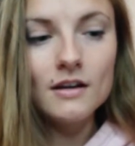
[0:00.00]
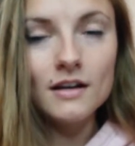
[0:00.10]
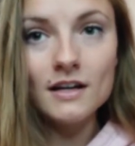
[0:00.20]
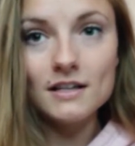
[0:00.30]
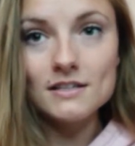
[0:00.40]

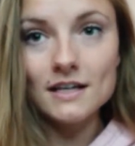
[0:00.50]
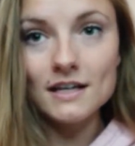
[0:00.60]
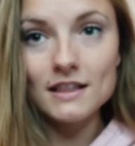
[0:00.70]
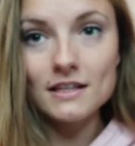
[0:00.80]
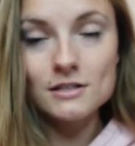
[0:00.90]
It is
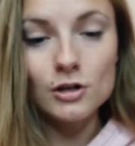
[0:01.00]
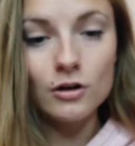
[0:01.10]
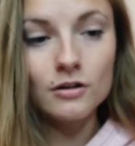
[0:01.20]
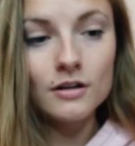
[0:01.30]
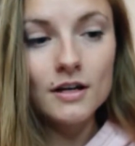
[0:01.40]
like this
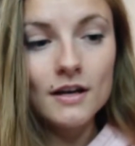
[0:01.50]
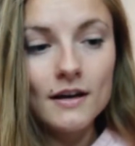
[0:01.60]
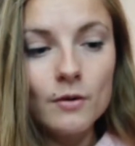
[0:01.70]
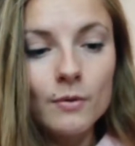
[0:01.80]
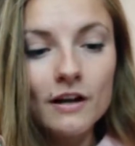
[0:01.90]
long.
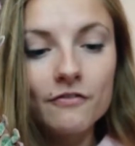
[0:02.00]
And when I